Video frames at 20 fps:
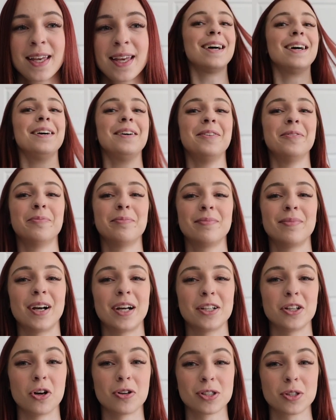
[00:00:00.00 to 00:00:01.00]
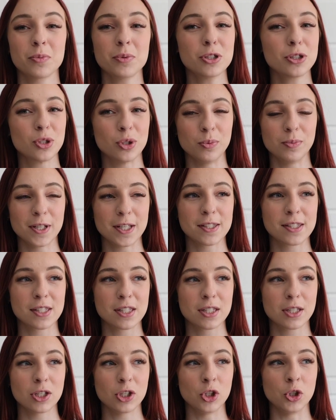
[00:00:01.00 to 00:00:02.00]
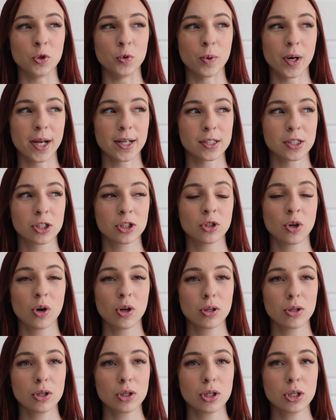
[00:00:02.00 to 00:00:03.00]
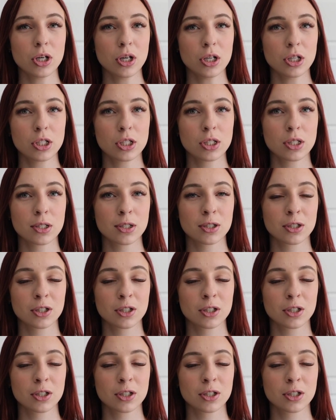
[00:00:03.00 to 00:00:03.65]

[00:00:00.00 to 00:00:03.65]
I also assume that's US dollars.